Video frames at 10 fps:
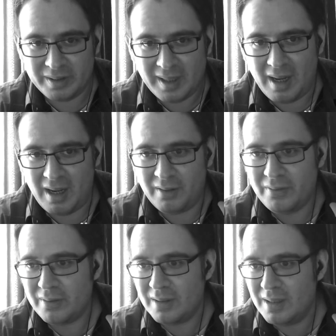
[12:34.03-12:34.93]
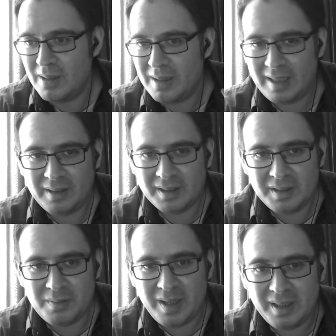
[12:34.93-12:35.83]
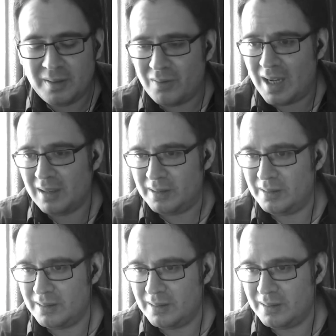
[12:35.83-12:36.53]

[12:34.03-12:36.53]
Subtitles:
to have. That doesn't make it valid.